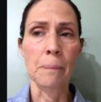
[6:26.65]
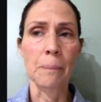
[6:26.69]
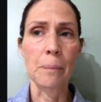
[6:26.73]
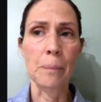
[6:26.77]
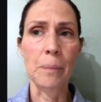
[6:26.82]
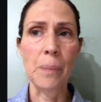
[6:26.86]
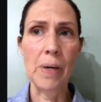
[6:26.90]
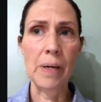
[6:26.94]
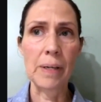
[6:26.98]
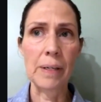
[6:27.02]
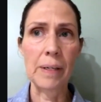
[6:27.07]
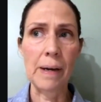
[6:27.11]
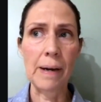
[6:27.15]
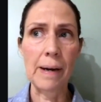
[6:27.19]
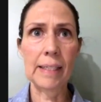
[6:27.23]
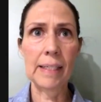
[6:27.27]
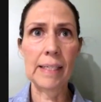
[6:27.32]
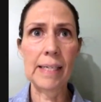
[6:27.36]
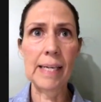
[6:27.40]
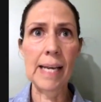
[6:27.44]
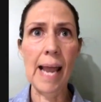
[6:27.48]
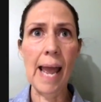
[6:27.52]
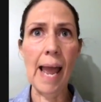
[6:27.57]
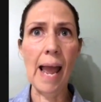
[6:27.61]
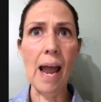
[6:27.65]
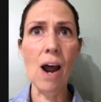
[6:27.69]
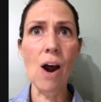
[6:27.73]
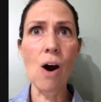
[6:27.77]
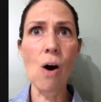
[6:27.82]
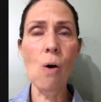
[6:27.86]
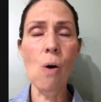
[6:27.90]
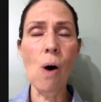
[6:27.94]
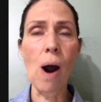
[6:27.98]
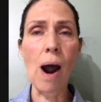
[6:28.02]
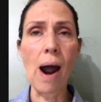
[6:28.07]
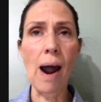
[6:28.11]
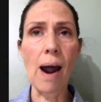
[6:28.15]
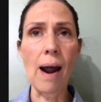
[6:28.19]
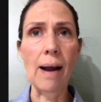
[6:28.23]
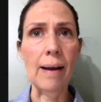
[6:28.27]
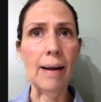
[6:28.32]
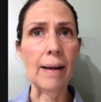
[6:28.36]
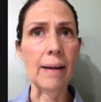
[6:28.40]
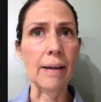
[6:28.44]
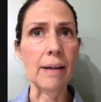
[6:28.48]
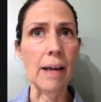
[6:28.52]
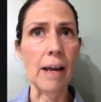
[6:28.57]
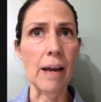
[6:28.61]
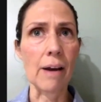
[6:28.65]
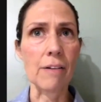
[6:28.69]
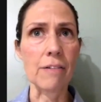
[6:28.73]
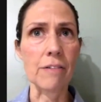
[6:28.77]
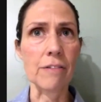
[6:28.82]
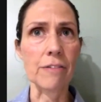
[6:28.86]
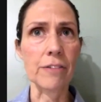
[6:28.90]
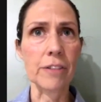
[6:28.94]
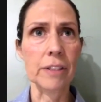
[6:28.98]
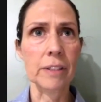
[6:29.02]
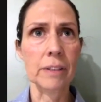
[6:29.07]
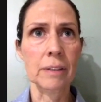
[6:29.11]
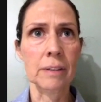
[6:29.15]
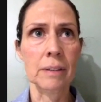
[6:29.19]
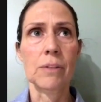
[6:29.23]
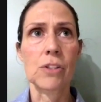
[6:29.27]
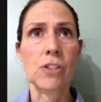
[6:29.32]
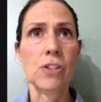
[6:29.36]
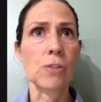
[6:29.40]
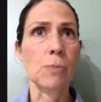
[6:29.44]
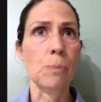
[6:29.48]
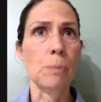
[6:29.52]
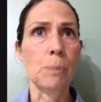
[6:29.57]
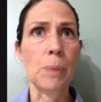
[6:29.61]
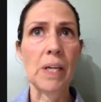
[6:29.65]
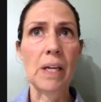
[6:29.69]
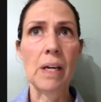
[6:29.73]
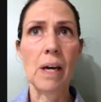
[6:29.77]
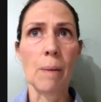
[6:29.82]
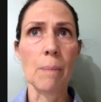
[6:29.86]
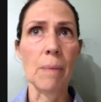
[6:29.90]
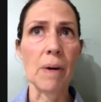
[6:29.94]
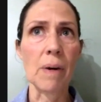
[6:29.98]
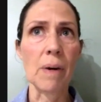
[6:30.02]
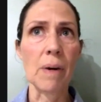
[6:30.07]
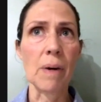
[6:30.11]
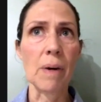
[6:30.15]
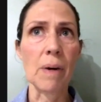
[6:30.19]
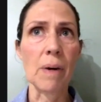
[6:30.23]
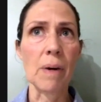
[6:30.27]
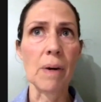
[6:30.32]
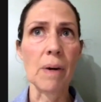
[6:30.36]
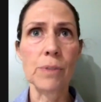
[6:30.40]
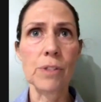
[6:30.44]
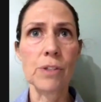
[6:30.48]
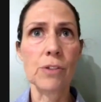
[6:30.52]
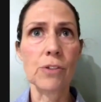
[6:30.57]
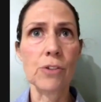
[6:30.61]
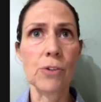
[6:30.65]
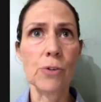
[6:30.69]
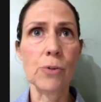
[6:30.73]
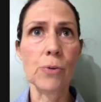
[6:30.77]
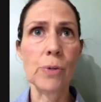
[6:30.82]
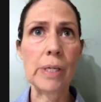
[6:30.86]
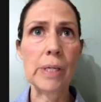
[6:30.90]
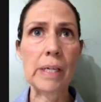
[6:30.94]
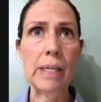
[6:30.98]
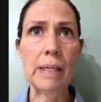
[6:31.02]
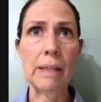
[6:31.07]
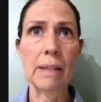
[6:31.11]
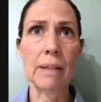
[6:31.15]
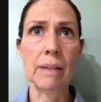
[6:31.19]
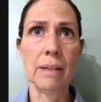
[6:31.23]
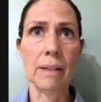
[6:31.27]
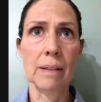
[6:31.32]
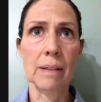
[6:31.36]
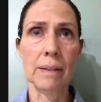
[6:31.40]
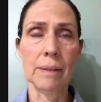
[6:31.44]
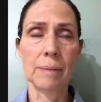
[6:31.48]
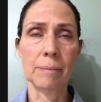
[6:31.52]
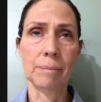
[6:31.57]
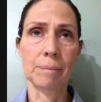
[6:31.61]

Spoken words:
But now I have just become accustomed to doing